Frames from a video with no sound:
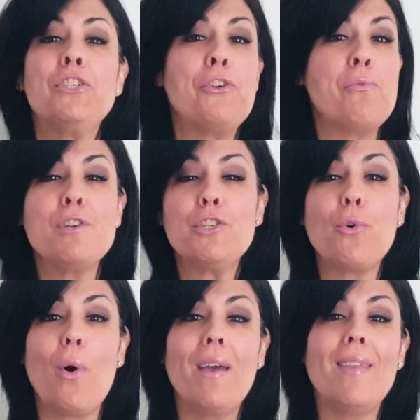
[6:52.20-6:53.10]
Do you
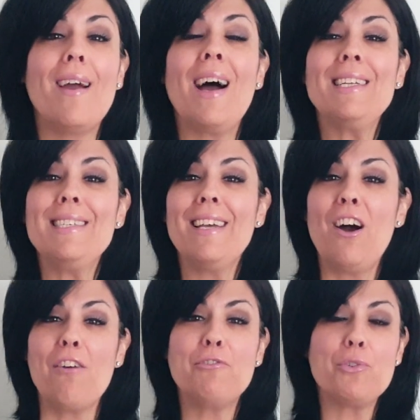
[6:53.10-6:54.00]
enjoy the
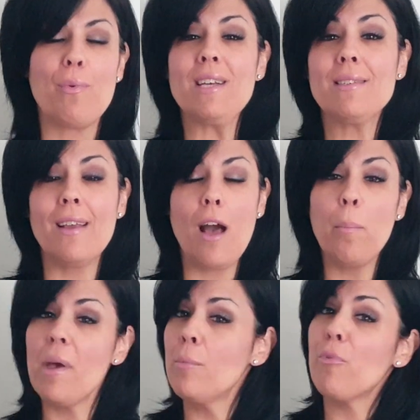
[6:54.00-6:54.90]
idea of dressing
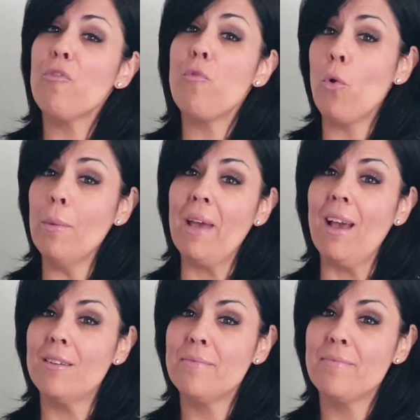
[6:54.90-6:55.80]
up and
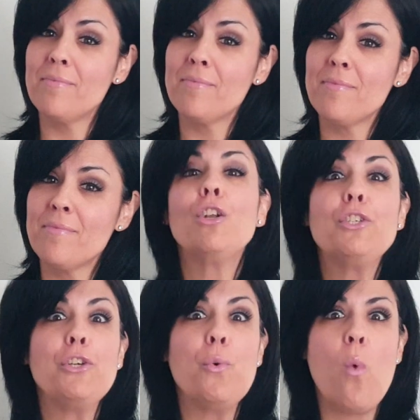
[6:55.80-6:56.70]
performing?
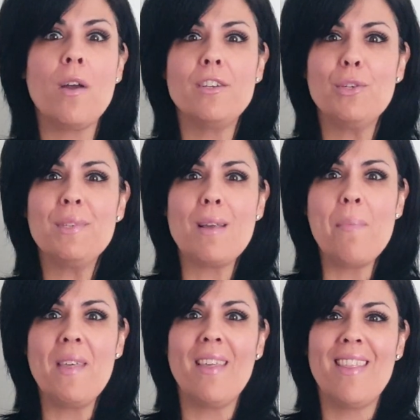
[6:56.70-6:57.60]
Do you want to do
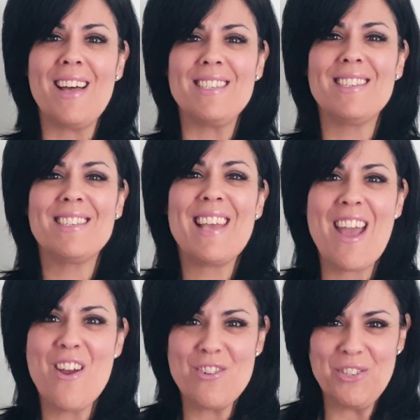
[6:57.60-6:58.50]
something that
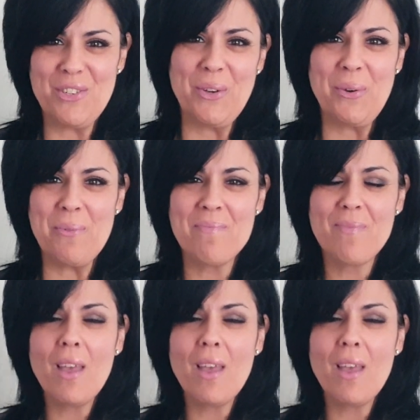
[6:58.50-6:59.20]
scares you?